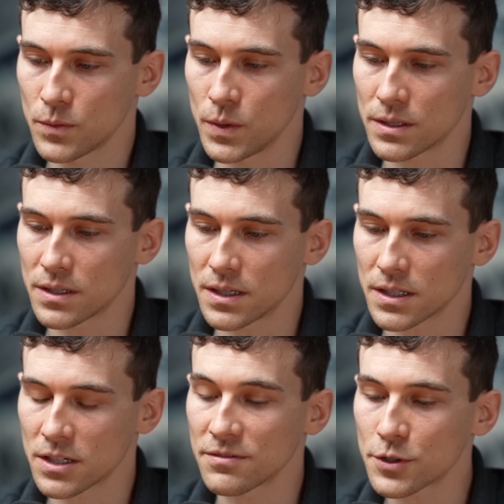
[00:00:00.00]
with
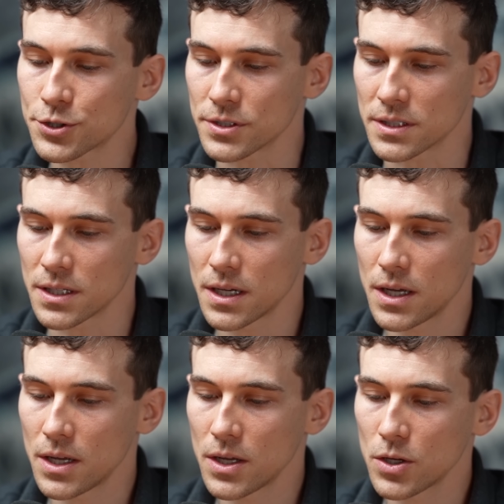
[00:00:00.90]
conversion,
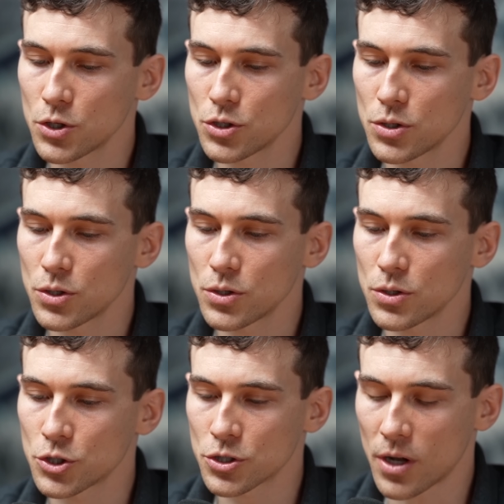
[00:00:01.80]

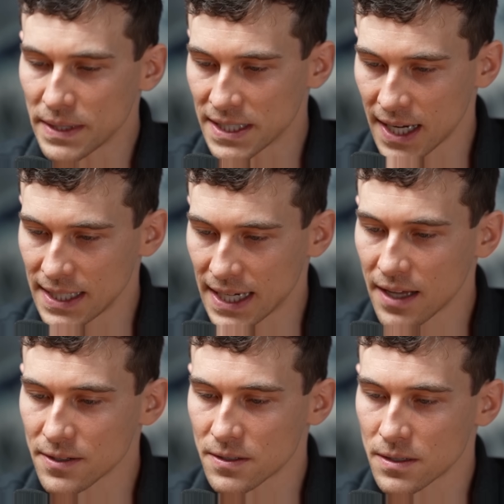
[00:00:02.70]
should all be tied
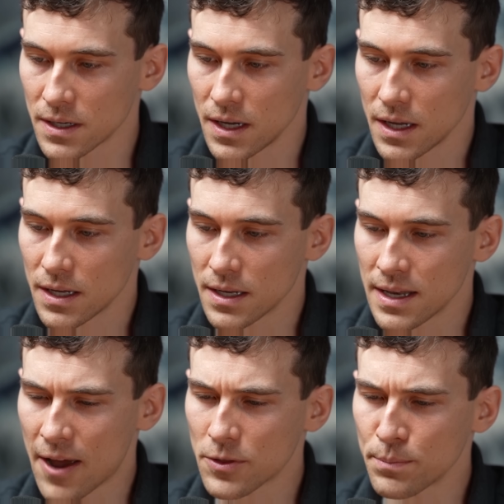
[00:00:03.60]
together.
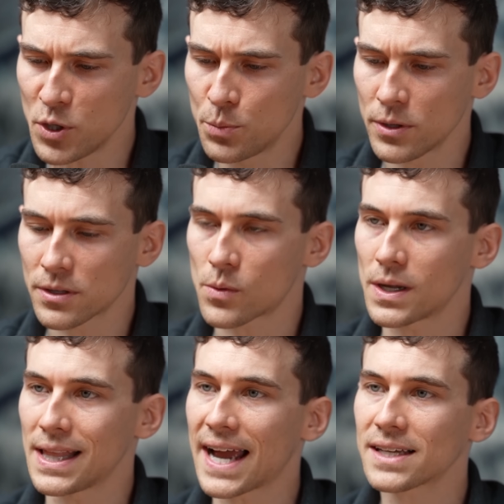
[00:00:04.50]
Now the pupils are
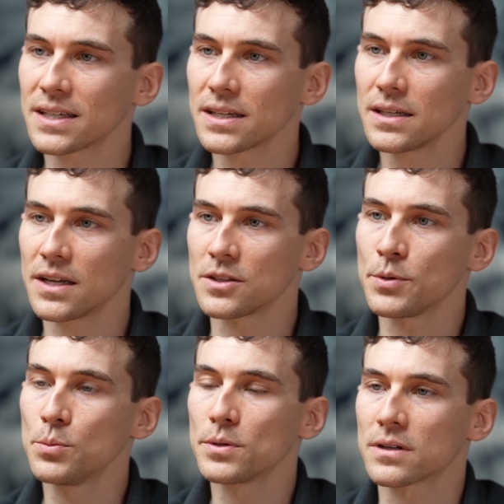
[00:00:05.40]
relaxing and the
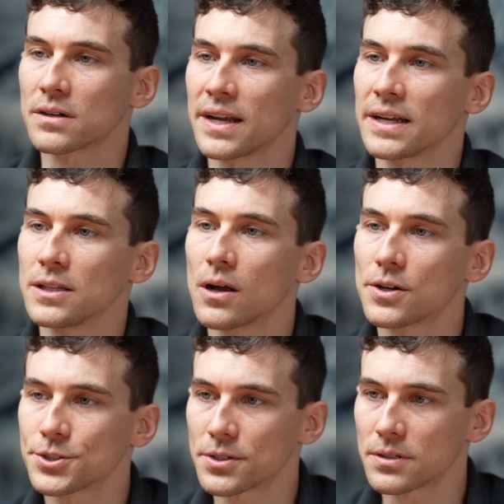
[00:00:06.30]
pupils are getting
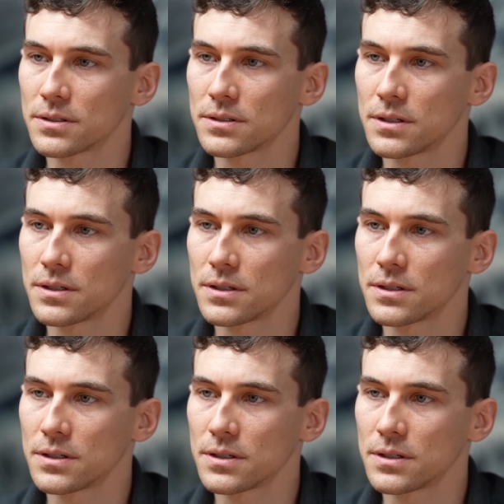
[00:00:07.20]
larger.